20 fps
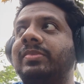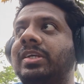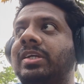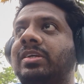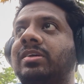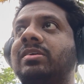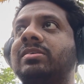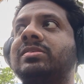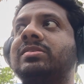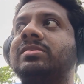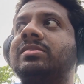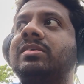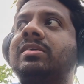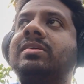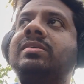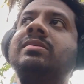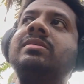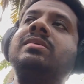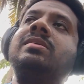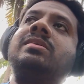talks
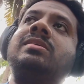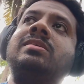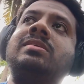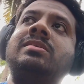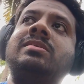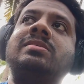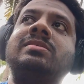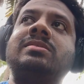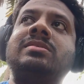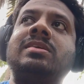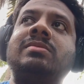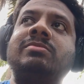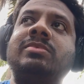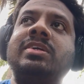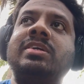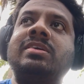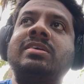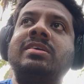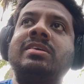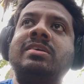
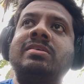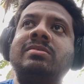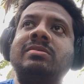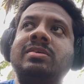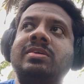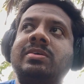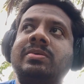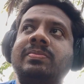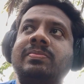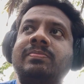something around